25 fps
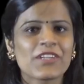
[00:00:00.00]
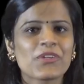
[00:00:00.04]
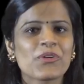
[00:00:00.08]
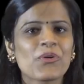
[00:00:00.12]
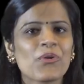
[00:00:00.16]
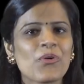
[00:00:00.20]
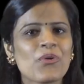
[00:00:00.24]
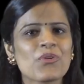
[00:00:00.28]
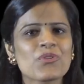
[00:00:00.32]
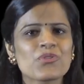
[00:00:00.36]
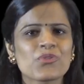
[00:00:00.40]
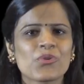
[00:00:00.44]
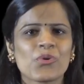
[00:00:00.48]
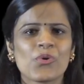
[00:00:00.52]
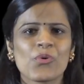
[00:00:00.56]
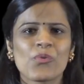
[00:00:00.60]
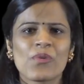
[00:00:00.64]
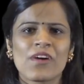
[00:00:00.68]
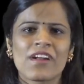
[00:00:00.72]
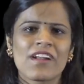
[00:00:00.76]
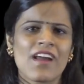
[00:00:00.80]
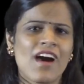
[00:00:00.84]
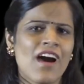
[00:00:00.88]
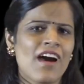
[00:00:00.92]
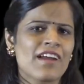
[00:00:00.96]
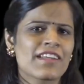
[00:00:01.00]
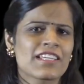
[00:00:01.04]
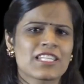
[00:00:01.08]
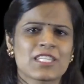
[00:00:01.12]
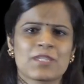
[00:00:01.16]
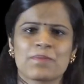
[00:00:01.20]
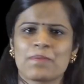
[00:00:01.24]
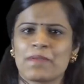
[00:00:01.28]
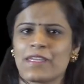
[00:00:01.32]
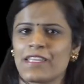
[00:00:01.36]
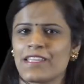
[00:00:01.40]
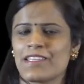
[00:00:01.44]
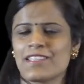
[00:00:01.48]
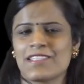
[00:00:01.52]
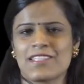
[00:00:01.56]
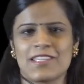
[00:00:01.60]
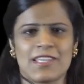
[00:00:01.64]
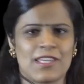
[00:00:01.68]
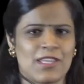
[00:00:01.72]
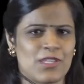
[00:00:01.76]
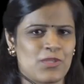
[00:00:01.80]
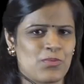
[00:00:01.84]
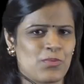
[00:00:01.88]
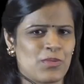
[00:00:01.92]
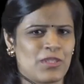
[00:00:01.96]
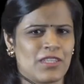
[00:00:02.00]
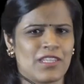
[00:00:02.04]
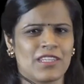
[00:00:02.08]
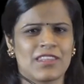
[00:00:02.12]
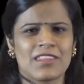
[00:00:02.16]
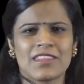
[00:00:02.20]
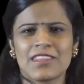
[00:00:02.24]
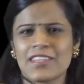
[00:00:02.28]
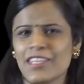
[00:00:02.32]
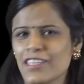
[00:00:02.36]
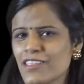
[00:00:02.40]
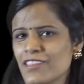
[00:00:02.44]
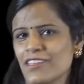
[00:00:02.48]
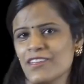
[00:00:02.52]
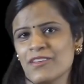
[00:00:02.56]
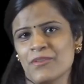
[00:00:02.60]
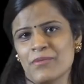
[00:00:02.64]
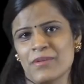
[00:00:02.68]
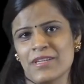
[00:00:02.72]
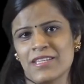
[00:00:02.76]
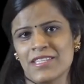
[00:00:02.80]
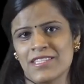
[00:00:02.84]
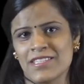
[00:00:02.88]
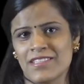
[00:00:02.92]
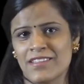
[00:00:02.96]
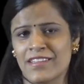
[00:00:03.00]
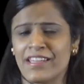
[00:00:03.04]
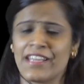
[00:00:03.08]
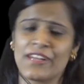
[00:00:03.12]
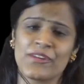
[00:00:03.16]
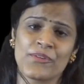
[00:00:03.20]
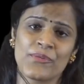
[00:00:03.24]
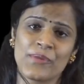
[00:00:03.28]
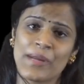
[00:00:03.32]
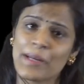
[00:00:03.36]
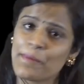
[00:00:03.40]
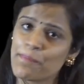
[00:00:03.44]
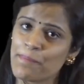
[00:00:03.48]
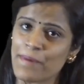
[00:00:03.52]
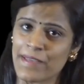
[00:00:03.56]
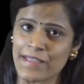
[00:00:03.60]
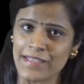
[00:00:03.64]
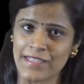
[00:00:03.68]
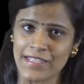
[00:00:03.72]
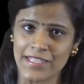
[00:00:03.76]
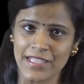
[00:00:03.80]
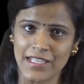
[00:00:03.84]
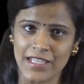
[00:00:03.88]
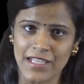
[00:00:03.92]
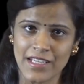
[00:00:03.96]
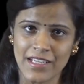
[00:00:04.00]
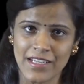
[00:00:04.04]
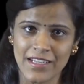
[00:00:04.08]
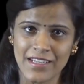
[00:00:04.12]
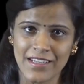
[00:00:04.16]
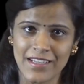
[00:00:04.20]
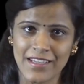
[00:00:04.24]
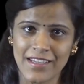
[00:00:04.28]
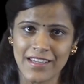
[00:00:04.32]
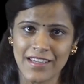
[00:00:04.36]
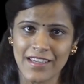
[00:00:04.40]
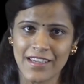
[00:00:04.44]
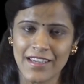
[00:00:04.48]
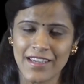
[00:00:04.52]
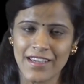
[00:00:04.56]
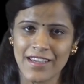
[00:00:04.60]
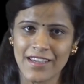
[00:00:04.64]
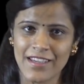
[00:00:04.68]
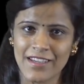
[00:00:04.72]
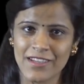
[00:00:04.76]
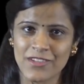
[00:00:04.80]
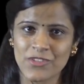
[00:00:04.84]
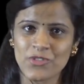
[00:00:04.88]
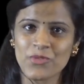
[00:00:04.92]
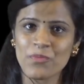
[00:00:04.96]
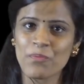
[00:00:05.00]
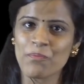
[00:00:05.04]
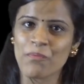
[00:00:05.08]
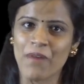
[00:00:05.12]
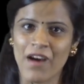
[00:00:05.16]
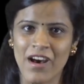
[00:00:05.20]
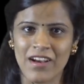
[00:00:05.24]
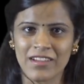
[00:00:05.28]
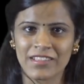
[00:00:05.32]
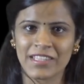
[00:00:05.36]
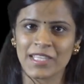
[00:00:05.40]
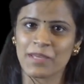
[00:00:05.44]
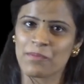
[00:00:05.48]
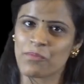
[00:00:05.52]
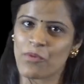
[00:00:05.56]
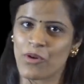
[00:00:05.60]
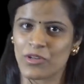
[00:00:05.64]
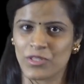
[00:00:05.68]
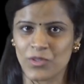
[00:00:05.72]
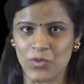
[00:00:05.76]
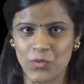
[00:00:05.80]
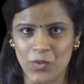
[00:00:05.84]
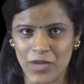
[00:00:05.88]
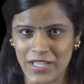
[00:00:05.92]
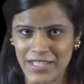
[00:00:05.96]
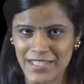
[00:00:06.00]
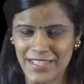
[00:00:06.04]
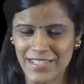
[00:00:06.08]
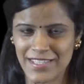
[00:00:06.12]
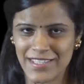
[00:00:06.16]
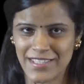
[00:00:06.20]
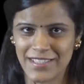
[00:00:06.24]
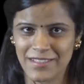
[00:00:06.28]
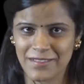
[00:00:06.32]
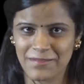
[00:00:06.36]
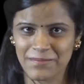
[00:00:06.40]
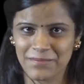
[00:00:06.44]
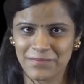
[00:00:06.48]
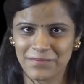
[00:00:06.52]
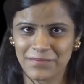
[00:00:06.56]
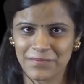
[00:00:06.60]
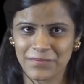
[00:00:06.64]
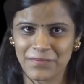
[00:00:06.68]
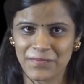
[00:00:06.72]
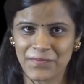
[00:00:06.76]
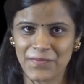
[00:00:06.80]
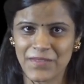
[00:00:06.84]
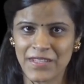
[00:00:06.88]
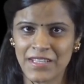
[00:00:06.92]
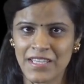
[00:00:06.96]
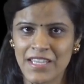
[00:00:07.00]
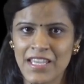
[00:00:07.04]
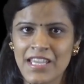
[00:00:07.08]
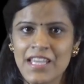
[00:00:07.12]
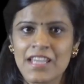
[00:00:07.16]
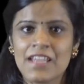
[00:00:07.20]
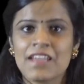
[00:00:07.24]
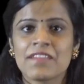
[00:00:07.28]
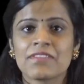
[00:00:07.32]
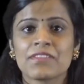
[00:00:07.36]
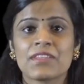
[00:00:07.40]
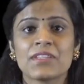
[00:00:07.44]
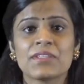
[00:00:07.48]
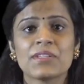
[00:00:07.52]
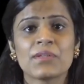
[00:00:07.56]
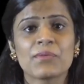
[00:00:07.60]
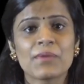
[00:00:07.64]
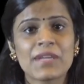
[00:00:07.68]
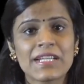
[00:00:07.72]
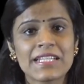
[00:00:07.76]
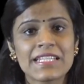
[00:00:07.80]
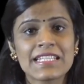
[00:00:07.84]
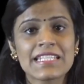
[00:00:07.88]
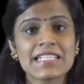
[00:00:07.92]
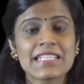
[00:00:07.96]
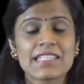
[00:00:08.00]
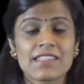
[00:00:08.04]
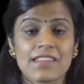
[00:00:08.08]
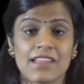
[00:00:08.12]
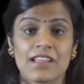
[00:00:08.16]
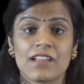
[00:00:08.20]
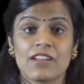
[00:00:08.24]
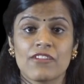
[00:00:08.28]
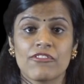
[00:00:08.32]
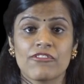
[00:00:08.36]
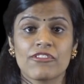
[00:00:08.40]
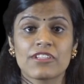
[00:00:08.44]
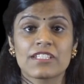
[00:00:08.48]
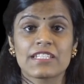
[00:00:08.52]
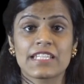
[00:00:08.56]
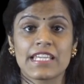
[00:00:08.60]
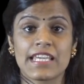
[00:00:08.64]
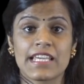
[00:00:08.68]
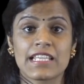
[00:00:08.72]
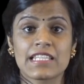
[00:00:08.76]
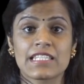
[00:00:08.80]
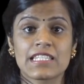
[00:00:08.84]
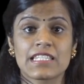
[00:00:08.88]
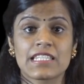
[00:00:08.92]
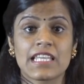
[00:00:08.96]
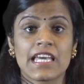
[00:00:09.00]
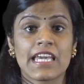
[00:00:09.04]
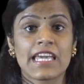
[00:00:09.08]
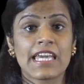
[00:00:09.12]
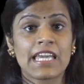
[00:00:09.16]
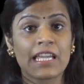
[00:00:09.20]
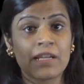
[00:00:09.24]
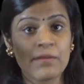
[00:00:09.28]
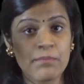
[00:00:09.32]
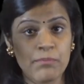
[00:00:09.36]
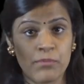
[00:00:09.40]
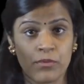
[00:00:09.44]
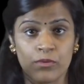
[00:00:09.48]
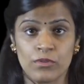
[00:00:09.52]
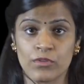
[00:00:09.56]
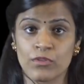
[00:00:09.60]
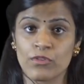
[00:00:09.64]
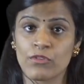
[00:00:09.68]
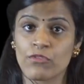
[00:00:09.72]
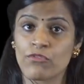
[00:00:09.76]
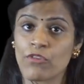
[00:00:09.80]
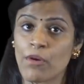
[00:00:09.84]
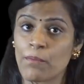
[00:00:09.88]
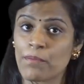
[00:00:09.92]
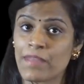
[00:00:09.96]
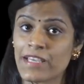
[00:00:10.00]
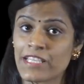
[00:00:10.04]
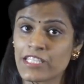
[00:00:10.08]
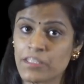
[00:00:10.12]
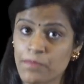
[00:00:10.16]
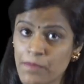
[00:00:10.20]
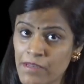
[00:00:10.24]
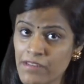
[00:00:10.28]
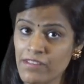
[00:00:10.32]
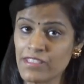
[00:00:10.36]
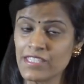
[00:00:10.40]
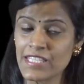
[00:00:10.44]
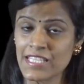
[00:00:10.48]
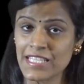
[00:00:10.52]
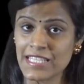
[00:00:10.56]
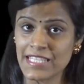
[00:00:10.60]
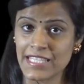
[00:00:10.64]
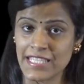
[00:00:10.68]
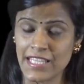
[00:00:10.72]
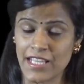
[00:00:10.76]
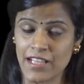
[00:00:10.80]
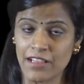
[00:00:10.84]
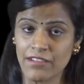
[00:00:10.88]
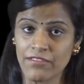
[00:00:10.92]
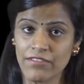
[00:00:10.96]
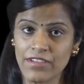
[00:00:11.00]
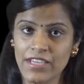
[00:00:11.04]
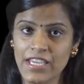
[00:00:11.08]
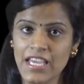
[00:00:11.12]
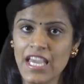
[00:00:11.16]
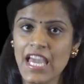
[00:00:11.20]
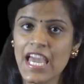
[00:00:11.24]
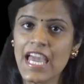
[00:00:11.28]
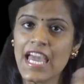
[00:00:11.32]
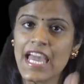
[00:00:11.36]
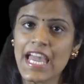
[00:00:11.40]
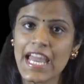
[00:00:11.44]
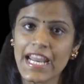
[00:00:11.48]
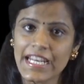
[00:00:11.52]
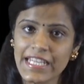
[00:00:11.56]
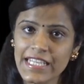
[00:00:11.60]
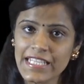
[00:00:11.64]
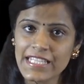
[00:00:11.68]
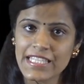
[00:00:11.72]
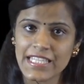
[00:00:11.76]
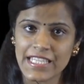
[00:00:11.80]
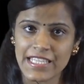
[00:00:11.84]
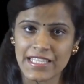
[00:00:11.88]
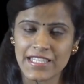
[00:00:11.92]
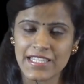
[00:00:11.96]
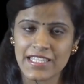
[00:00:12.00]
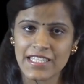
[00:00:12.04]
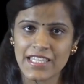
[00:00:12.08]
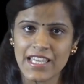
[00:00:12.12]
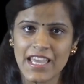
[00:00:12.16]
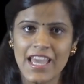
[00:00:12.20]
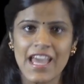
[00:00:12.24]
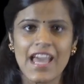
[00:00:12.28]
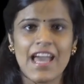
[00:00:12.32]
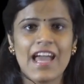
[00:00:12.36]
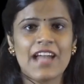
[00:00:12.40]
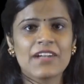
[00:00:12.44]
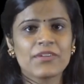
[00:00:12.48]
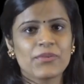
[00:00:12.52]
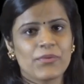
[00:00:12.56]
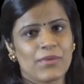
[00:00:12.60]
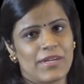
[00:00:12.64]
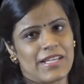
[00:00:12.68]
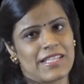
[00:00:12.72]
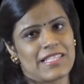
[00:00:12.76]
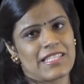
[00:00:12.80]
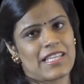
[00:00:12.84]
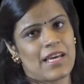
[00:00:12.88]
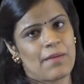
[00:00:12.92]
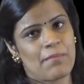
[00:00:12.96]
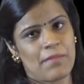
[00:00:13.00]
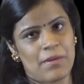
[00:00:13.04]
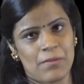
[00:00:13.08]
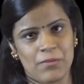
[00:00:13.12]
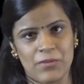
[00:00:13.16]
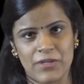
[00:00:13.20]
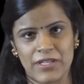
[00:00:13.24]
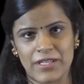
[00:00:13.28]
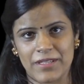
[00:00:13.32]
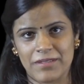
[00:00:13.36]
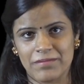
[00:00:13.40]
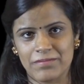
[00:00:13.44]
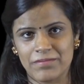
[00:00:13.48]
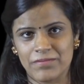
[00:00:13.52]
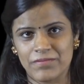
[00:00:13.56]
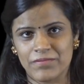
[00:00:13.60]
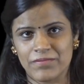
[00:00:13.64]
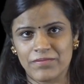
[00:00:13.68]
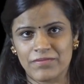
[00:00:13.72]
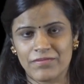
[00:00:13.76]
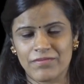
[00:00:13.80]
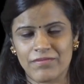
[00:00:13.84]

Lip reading: It goes over our experiences with a thick eraser and red pencil to mark the important ones. The narrating self takes the input from the experiencing self, edits it, and creates a memory.